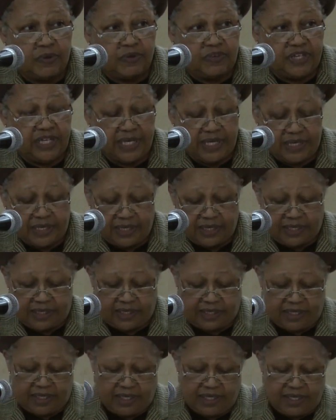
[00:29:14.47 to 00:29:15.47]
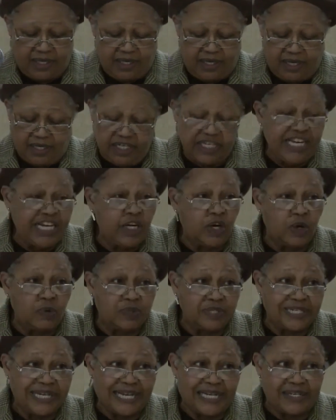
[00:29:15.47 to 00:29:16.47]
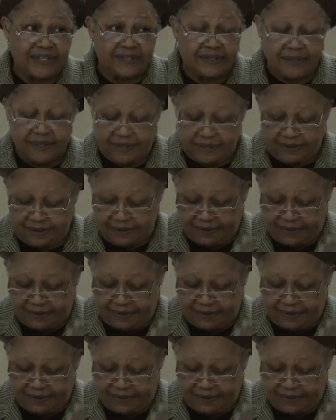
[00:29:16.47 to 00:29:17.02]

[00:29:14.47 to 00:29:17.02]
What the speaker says: You see? The thing goes with sense.